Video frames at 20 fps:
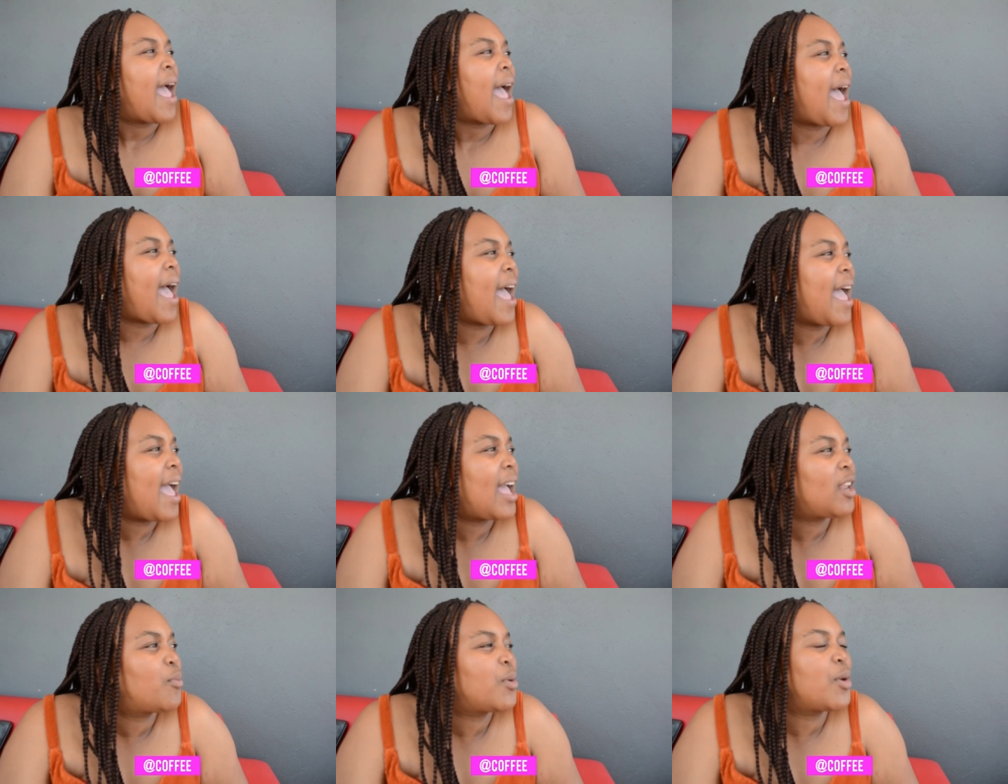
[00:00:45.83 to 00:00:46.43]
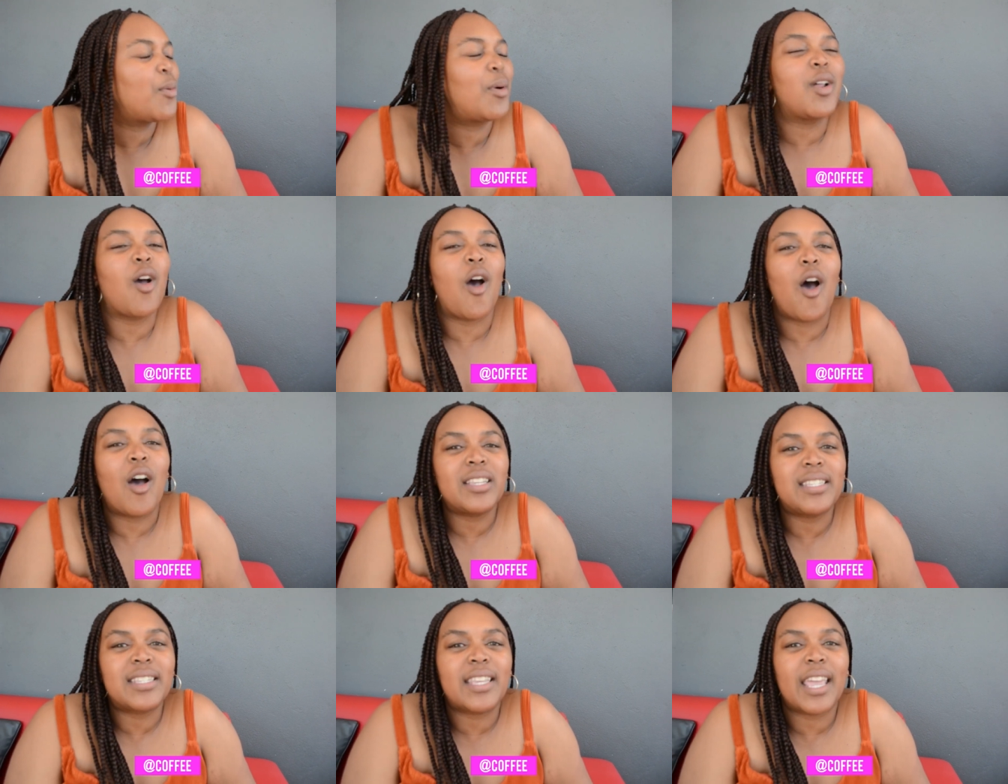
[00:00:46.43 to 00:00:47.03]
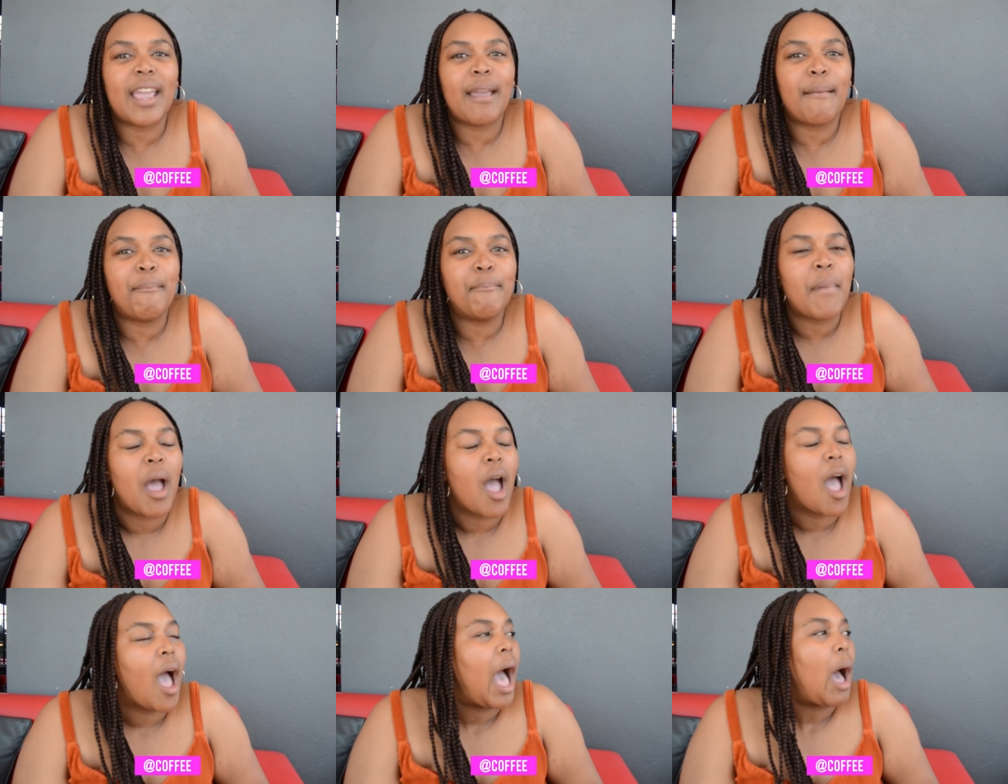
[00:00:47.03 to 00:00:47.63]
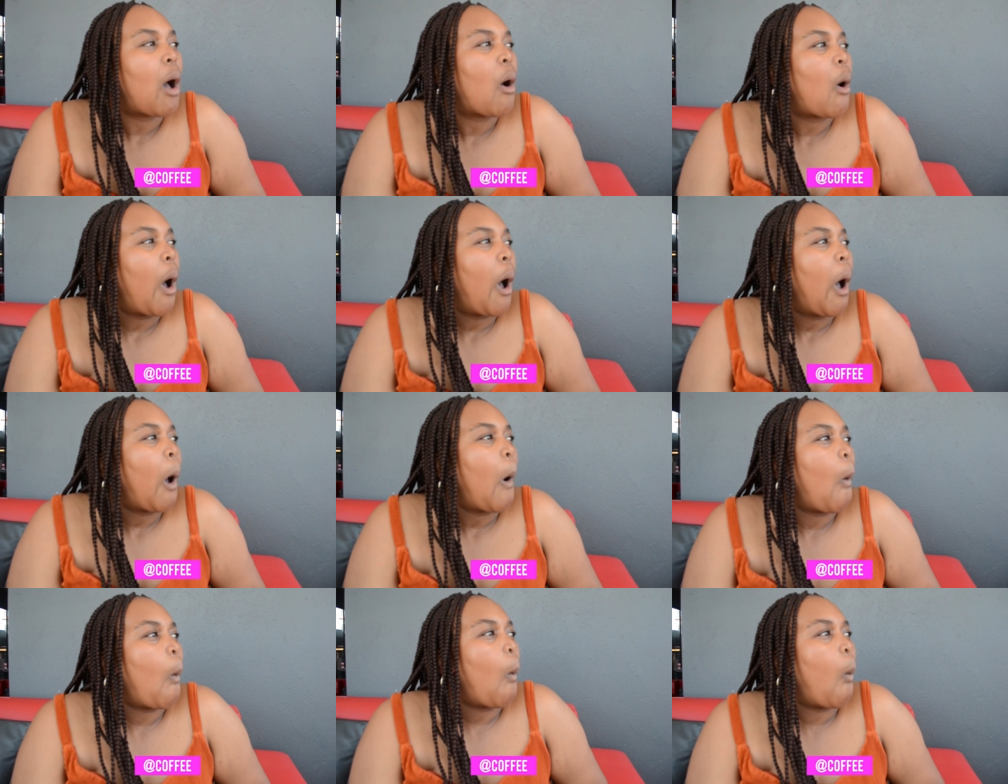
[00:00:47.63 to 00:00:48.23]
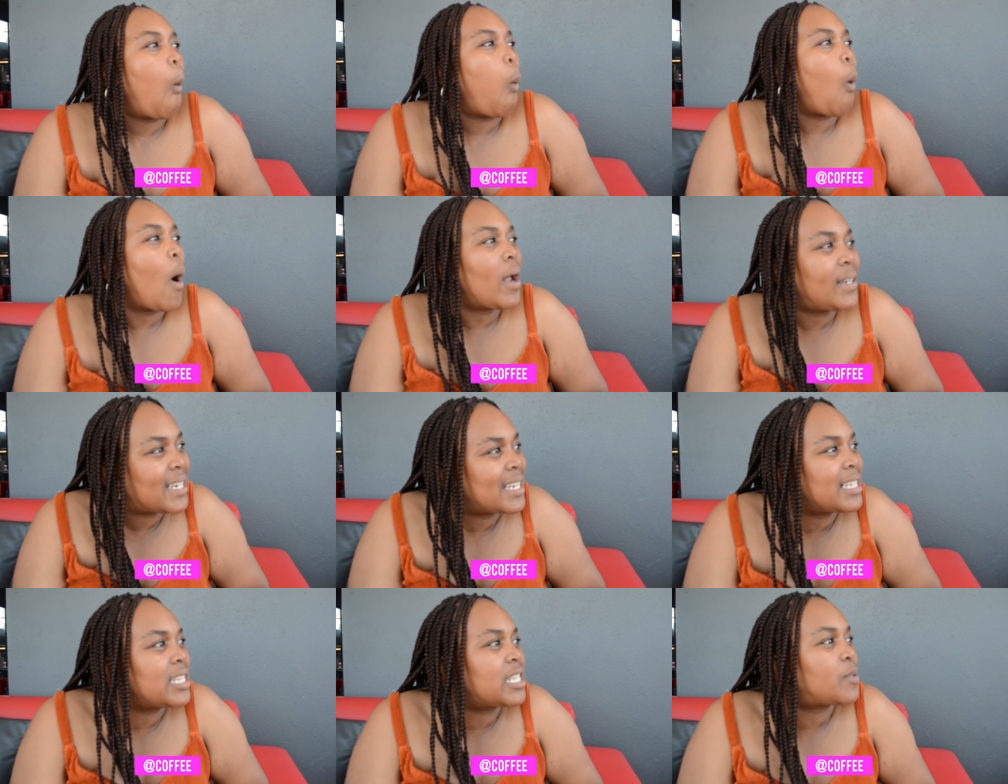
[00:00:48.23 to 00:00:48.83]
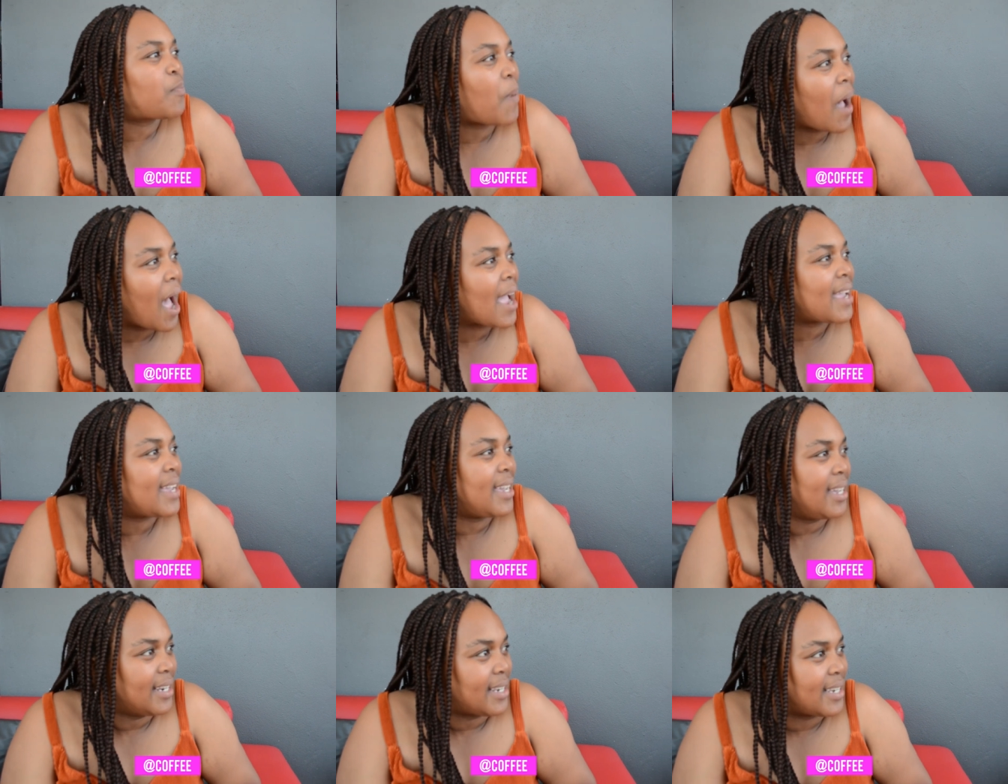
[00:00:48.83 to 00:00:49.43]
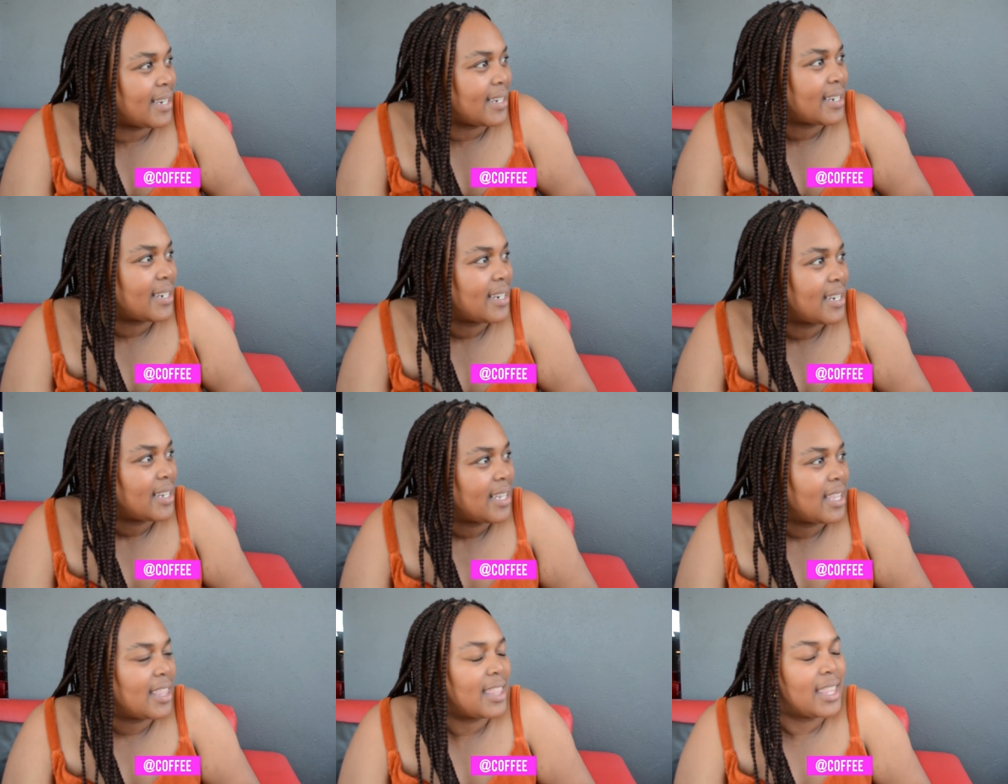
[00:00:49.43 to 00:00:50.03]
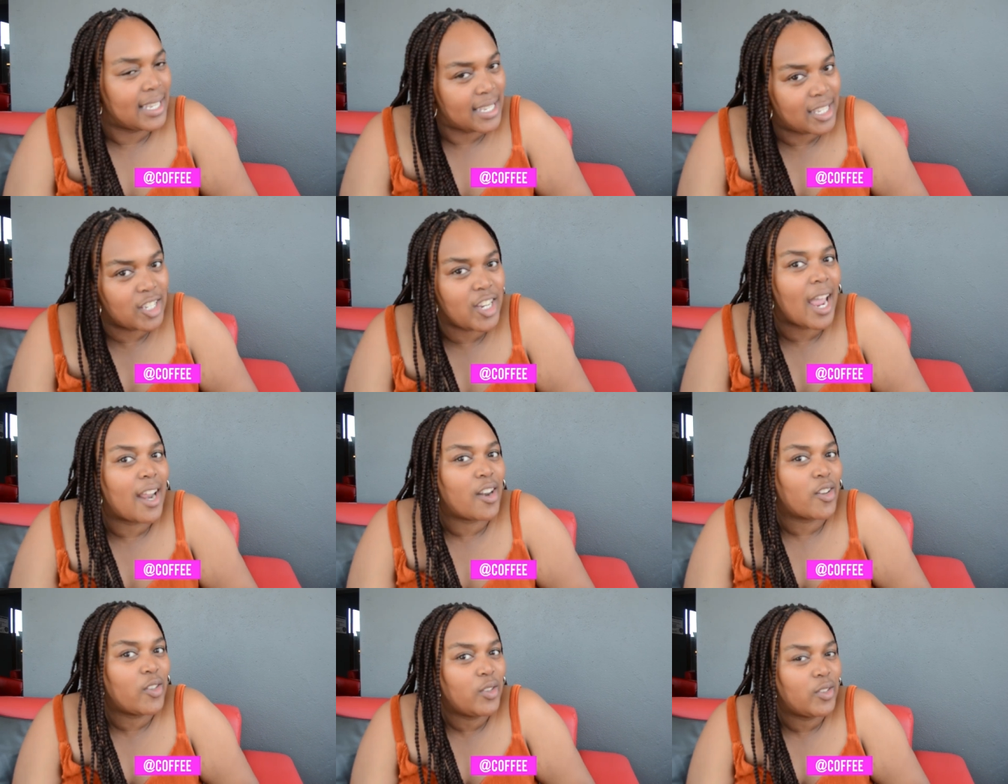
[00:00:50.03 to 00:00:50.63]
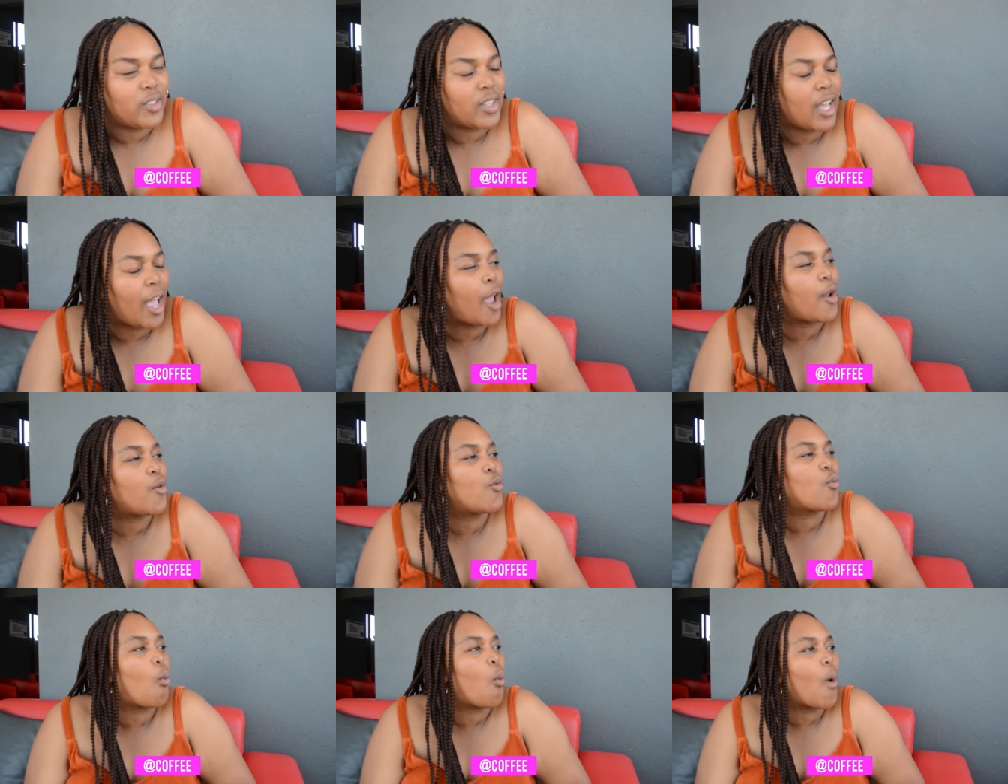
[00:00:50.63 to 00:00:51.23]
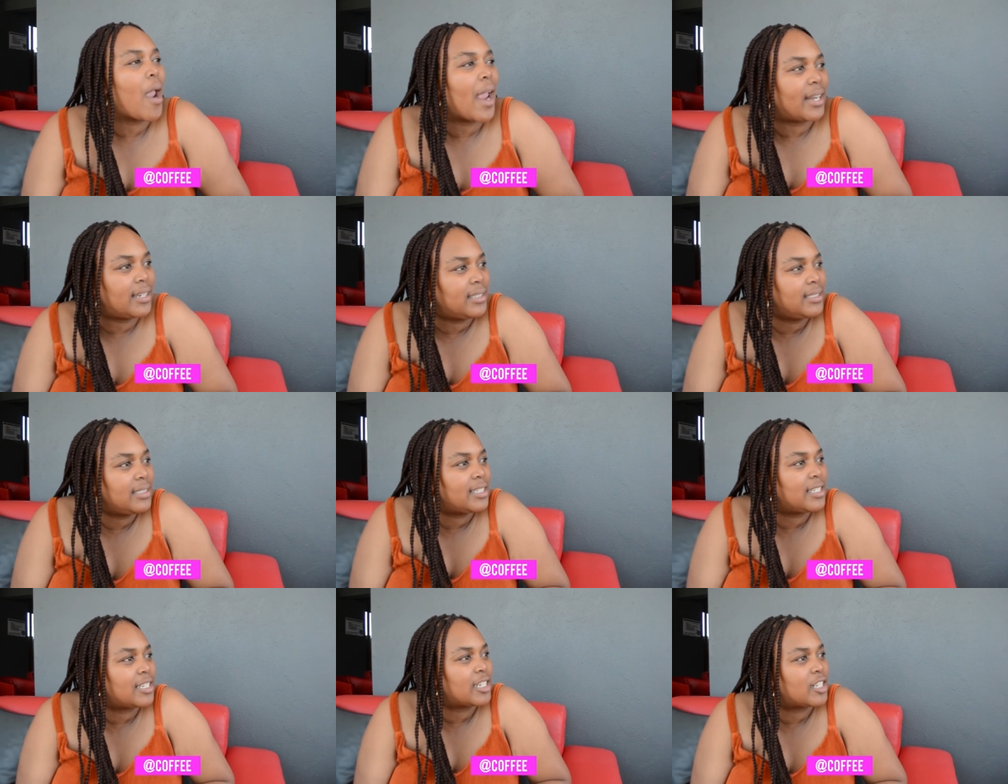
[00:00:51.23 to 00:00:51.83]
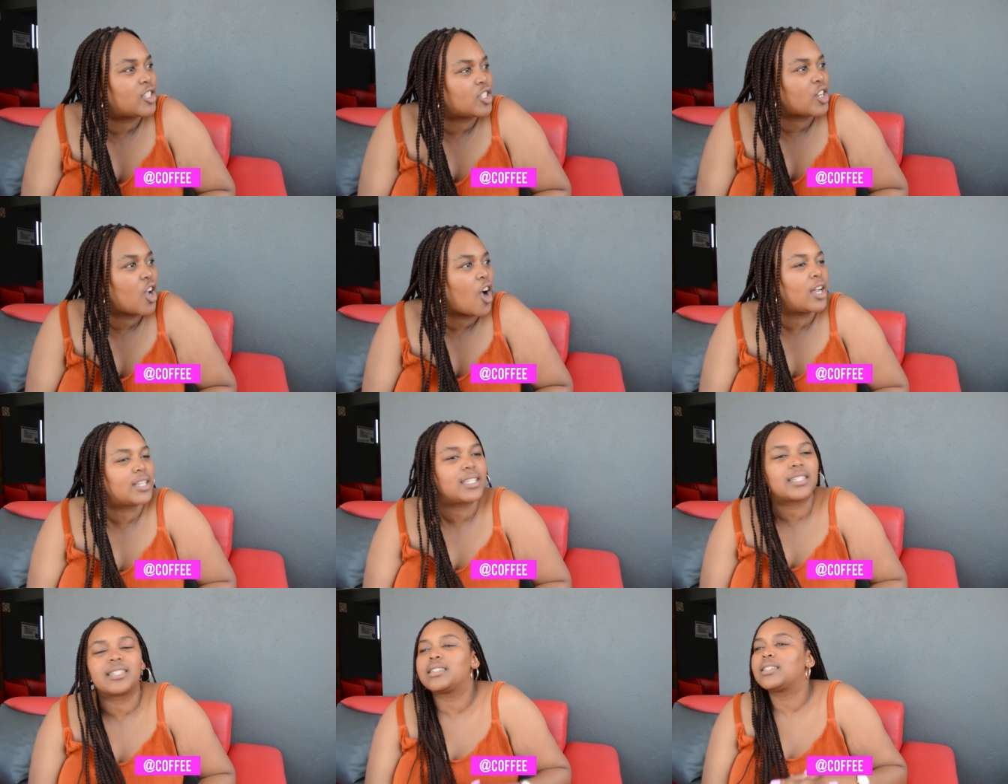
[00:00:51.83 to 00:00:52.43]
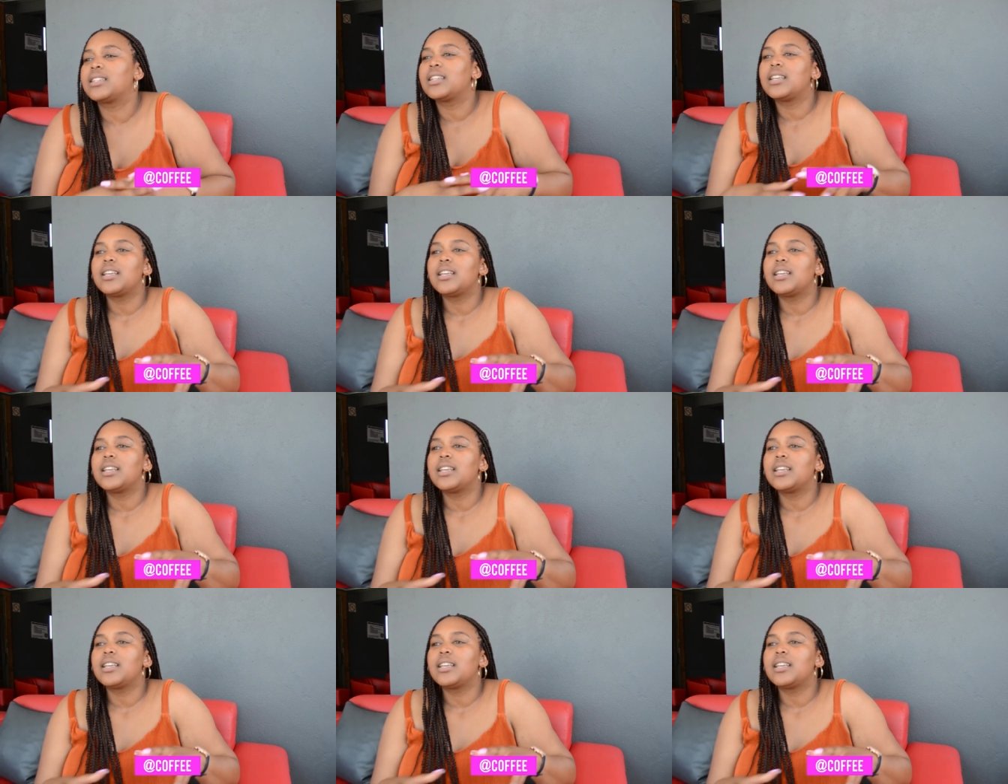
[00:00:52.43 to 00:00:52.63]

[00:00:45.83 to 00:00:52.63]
And we want to ask him, what inspired this channel and when did it start? And